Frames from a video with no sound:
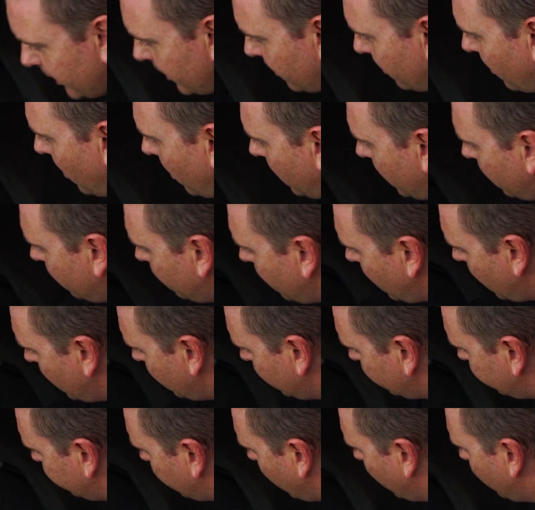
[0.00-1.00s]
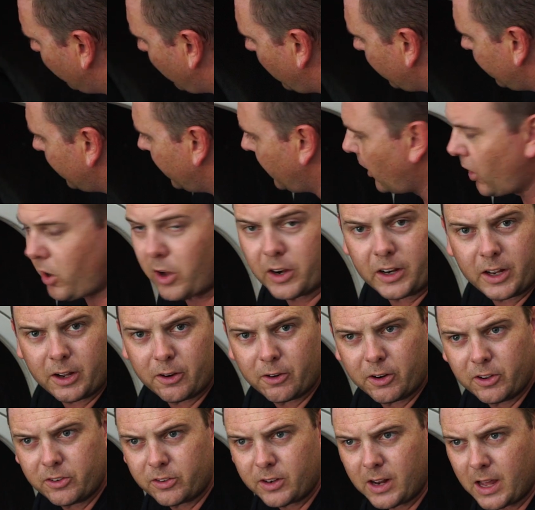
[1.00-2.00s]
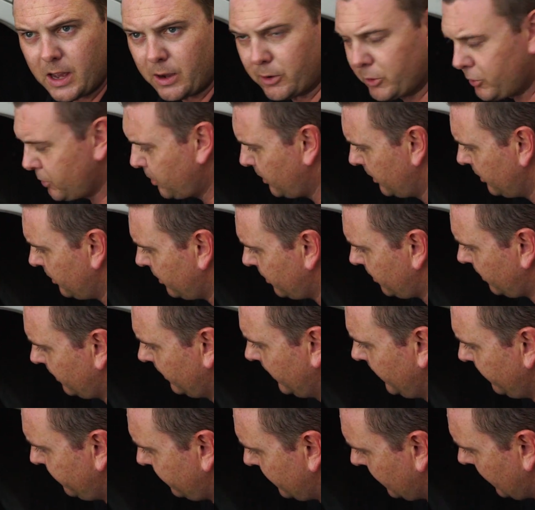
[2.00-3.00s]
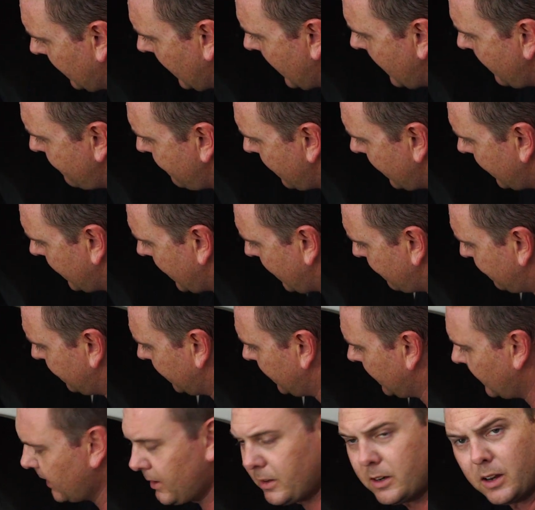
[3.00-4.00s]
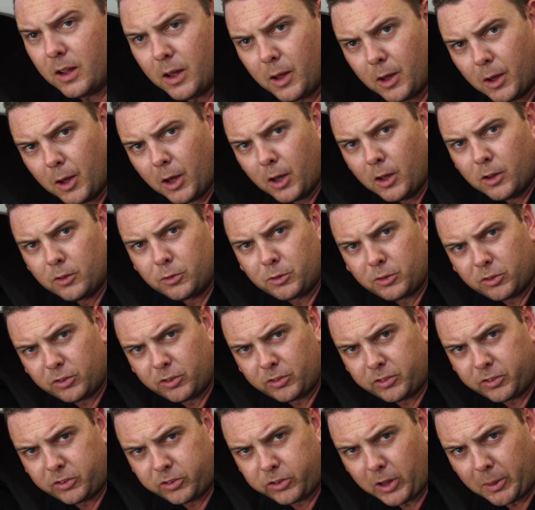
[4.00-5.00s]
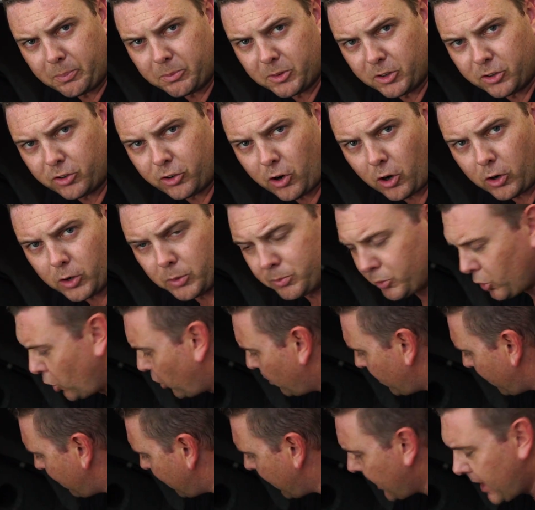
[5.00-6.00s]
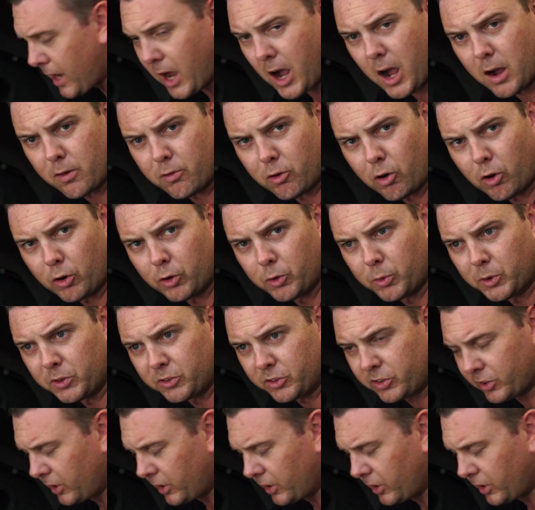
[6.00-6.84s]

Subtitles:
to rock and roll. So what the idea is now is we just lift the car back up again, slip the shock absorber back over onto its